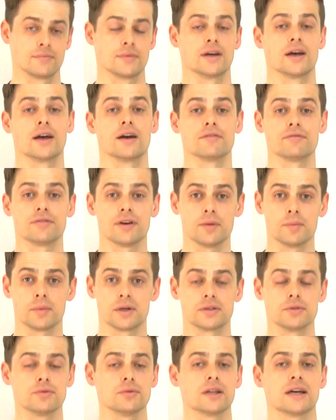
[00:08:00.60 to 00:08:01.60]
Have fun
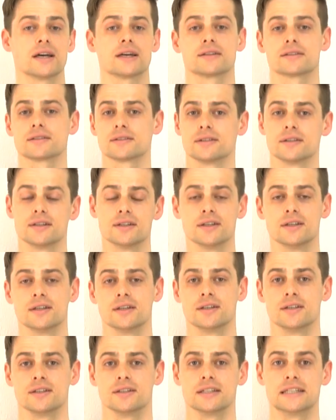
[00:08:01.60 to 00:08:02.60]
by doing that,
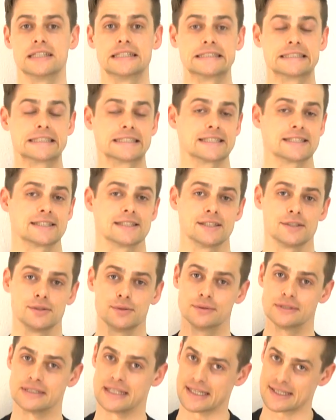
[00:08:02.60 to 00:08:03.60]
and see
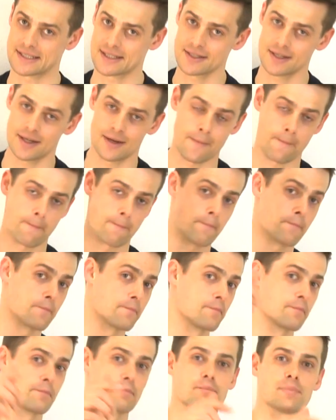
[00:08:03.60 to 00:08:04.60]
you next time.
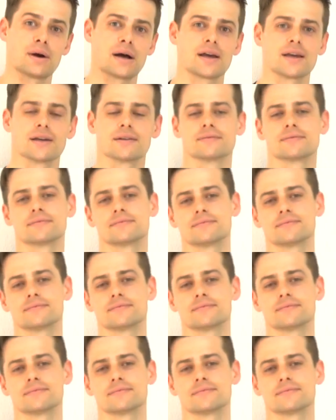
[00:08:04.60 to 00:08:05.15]
Bye.